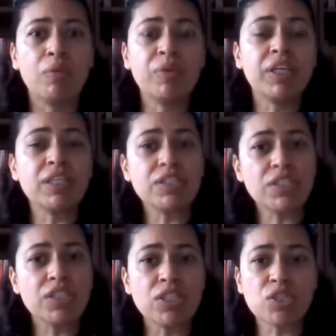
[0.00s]
We can
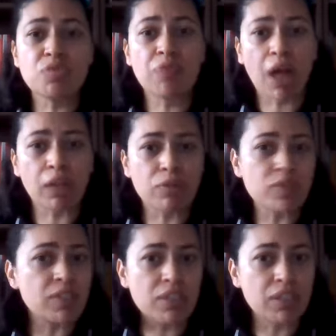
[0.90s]
teach
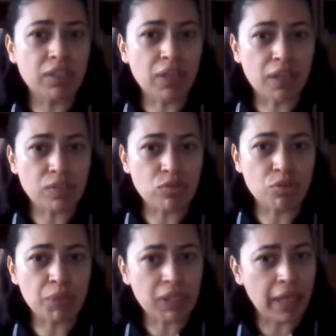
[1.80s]
values in the
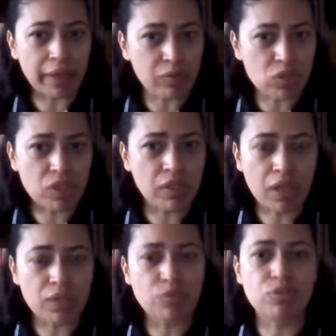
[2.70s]
classroom, in language
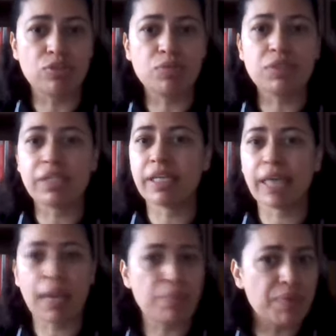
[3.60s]
classrooms, like
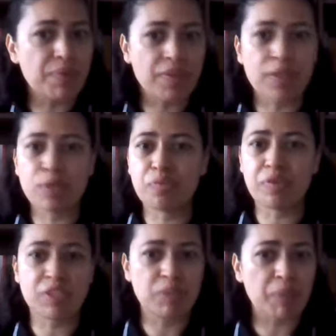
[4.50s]
empathy,
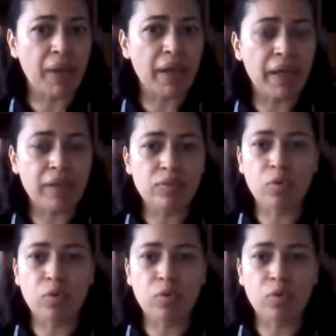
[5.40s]
respect,